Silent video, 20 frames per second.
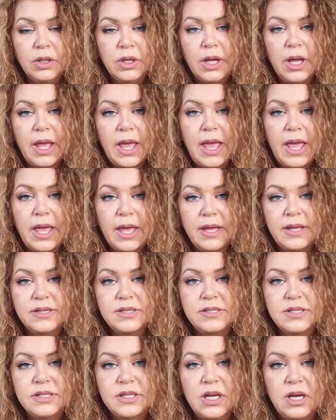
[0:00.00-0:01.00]

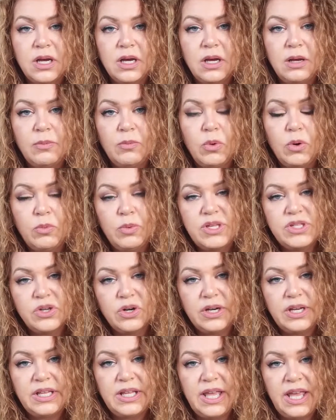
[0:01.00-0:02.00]
and when we
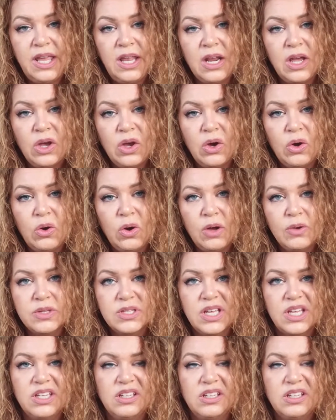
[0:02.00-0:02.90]
started keto, I was like,